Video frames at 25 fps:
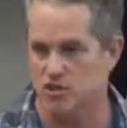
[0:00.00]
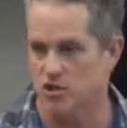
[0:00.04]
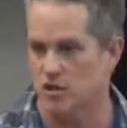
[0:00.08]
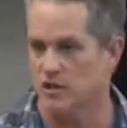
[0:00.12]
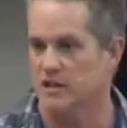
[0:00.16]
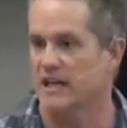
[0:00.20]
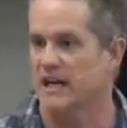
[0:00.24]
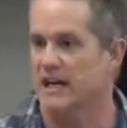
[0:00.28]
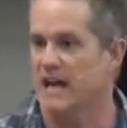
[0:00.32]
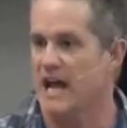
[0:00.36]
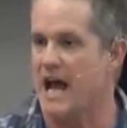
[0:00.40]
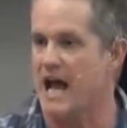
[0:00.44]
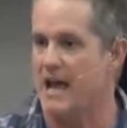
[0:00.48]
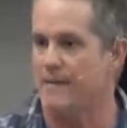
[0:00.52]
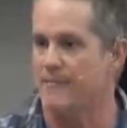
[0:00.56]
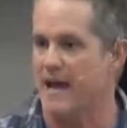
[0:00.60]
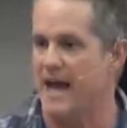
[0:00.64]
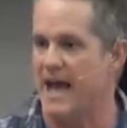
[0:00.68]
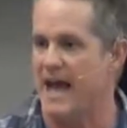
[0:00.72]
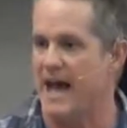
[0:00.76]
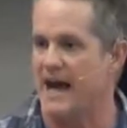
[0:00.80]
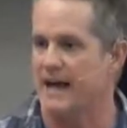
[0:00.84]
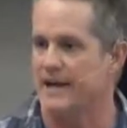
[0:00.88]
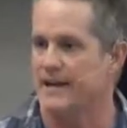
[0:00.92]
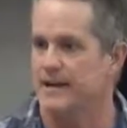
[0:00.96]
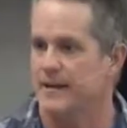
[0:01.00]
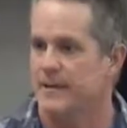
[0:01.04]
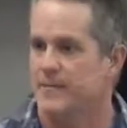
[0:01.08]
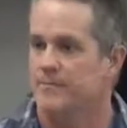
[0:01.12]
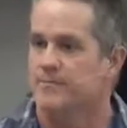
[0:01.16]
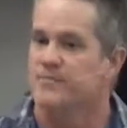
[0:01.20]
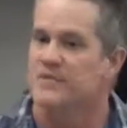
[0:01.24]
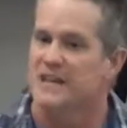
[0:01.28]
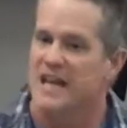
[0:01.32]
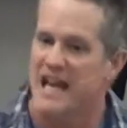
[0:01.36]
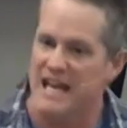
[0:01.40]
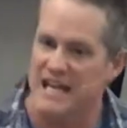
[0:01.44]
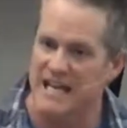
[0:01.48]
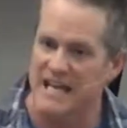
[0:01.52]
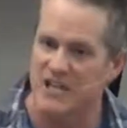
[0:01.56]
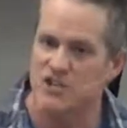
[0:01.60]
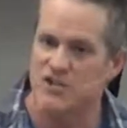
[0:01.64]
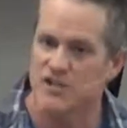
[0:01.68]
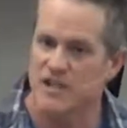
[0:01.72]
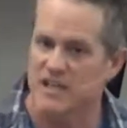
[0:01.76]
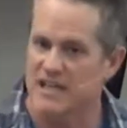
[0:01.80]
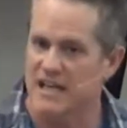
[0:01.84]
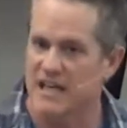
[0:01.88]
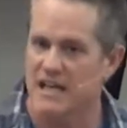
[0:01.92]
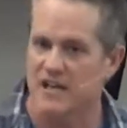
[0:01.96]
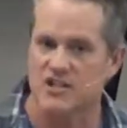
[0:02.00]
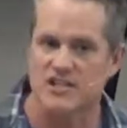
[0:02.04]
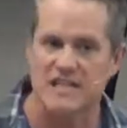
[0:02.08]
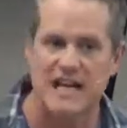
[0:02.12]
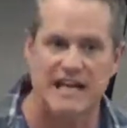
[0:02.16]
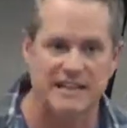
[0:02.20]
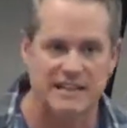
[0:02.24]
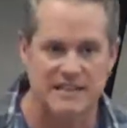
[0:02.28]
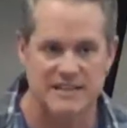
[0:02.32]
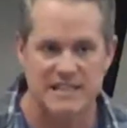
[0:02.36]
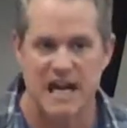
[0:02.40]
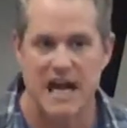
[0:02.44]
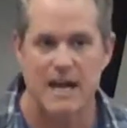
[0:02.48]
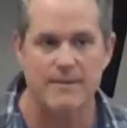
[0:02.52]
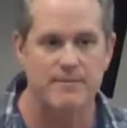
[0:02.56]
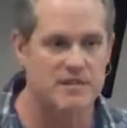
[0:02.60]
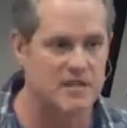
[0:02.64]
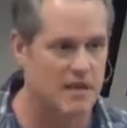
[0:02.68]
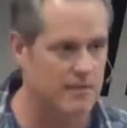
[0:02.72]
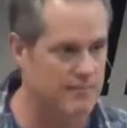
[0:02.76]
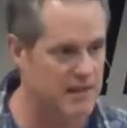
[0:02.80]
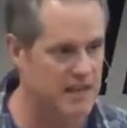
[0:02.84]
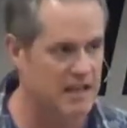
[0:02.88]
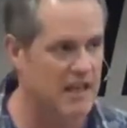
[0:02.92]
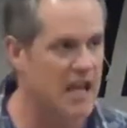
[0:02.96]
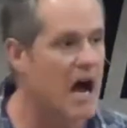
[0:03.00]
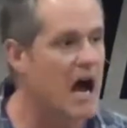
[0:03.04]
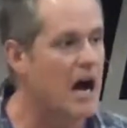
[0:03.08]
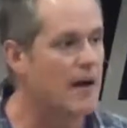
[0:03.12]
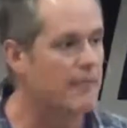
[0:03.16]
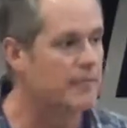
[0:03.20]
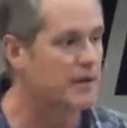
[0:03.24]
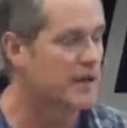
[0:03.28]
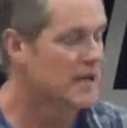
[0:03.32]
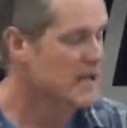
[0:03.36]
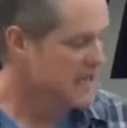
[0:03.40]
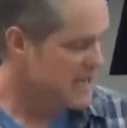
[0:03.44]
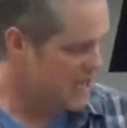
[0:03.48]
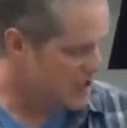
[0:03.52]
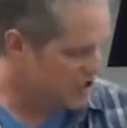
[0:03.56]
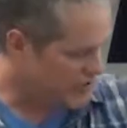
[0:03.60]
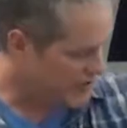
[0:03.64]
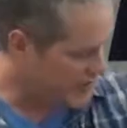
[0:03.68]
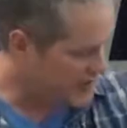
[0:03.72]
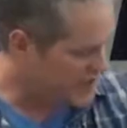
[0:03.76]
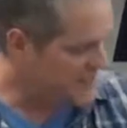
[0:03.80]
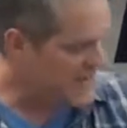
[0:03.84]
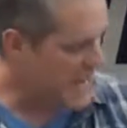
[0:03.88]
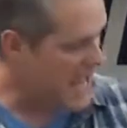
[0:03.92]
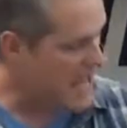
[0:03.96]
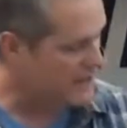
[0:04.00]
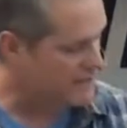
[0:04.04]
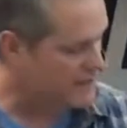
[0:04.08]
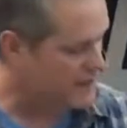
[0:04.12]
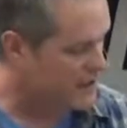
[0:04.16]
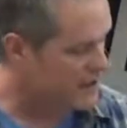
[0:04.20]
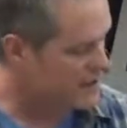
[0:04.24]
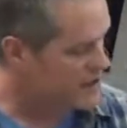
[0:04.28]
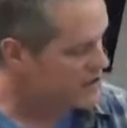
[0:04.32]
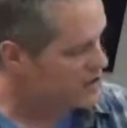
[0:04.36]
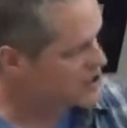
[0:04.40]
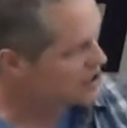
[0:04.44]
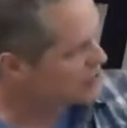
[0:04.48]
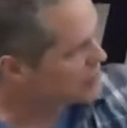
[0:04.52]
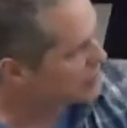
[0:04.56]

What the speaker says: She took an iPad, and each of the kids got to type something up. And so they sat in front of the